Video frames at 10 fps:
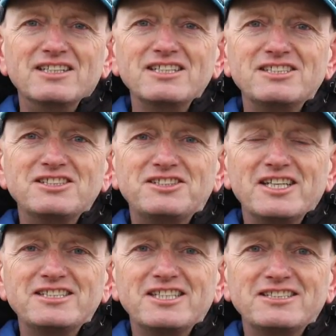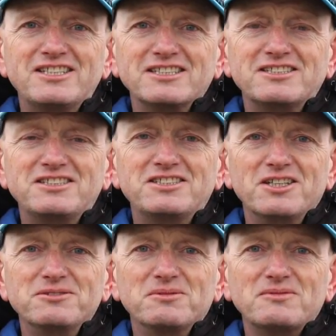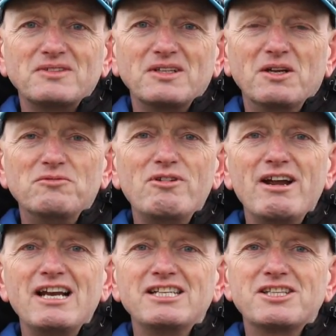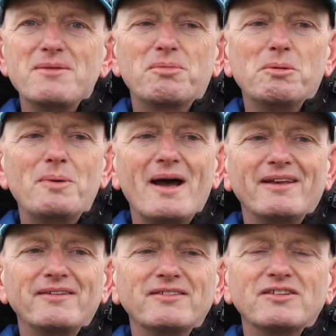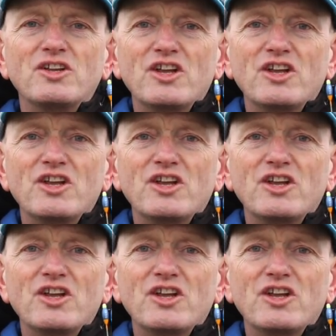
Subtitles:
This is a DC62. Really simple pattern,